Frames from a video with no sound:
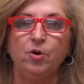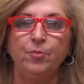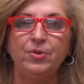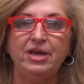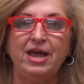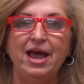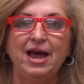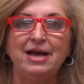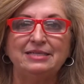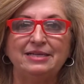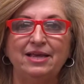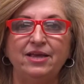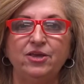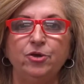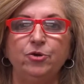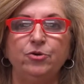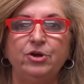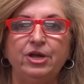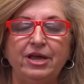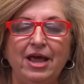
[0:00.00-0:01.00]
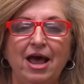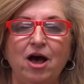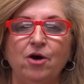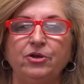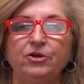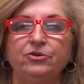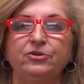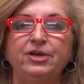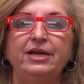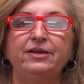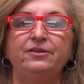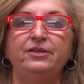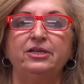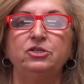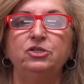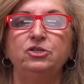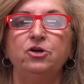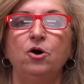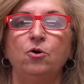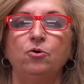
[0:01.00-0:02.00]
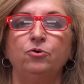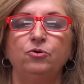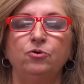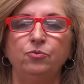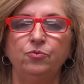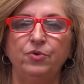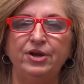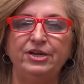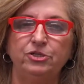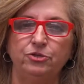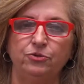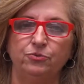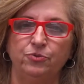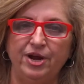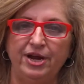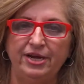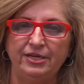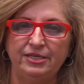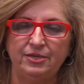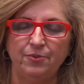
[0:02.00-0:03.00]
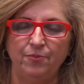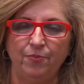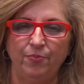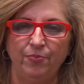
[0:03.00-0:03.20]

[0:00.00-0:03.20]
will be asking you to calculate the total rental rate.